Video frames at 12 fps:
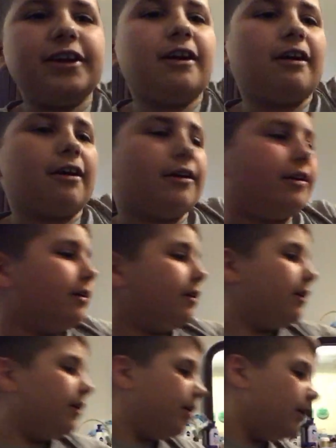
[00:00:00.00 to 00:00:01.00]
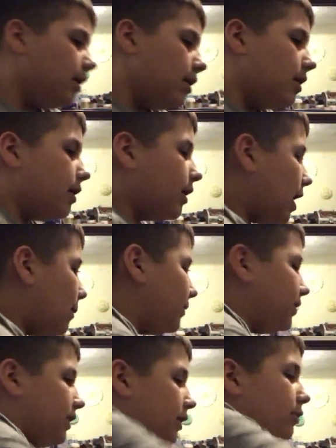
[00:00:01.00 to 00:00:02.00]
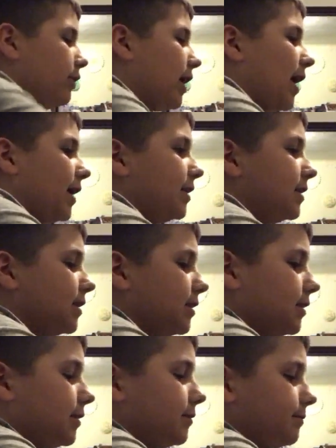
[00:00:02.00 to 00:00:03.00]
tree card coming to you guys.